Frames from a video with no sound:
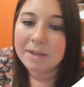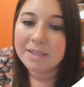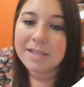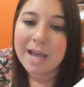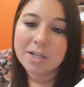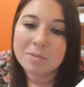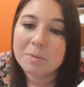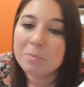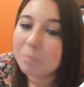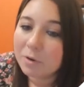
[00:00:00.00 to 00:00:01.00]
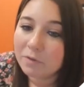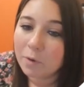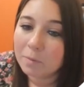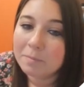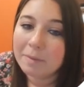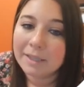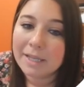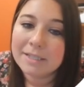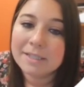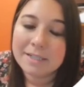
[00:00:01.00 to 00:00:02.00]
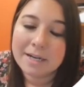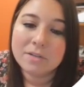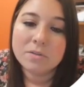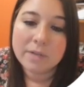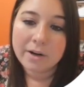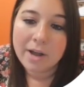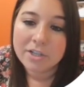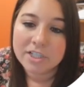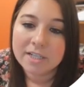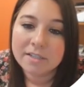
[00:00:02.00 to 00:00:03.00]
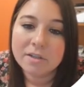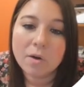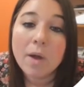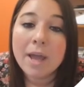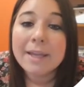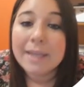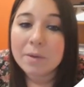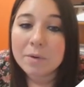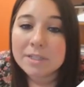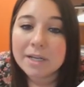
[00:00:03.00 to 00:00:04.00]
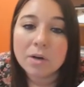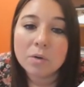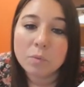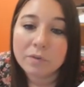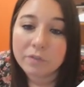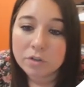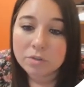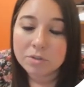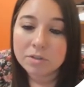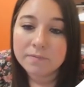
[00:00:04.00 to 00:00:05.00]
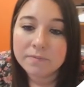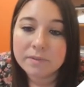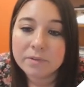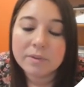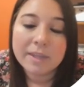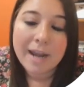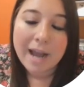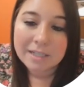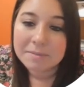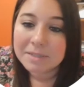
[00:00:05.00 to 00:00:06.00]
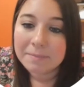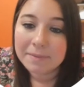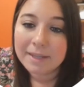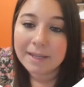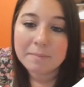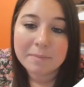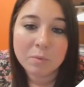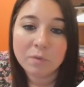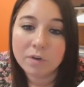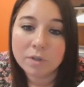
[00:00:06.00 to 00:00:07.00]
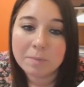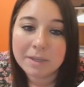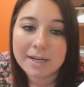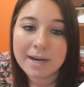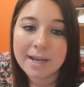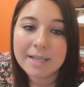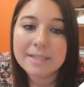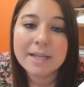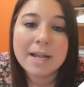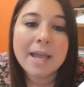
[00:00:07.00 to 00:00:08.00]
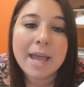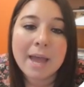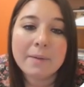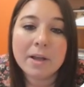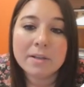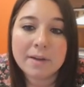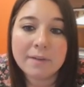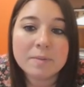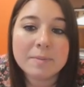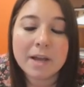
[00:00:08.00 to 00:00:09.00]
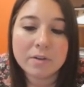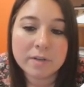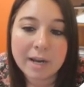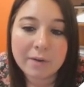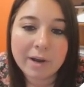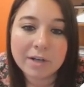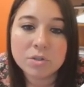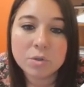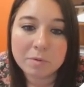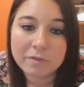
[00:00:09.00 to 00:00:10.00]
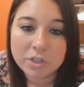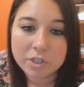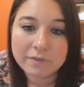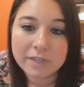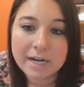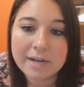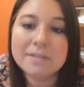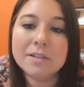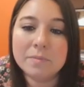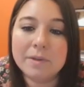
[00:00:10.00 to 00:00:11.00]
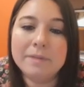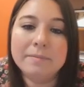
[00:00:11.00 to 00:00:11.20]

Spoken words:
this act to be performed by licensed dentists or dental hygienists. So keywords here, reversible. It has to be something that can be reversed by the dentist, and we also have to be under direct supervision of the dentist as well.